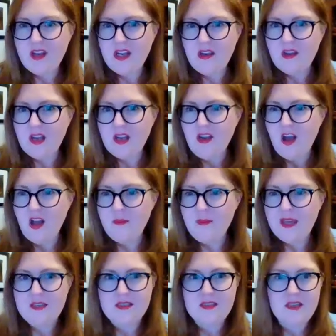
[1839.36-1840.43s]
a
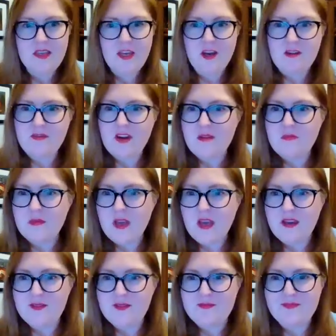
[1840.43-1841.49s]
comment here
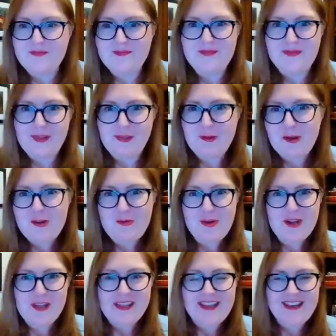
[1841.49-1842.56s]
from Laura
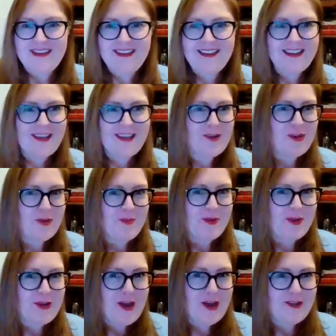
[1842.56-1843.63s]
Whirlin, another
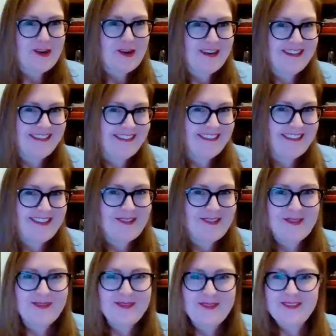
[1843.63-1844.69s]
cookbook author,
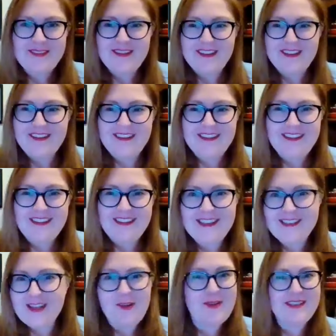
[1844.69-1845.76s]
who
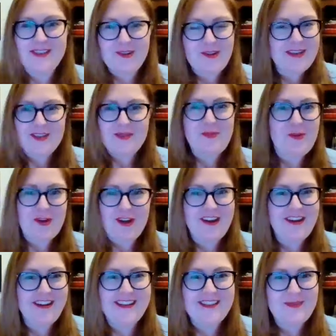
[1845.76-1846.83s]
is always a great
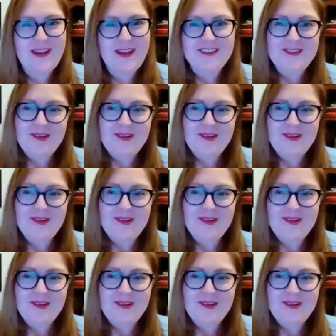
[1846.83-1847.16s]
supporter as well.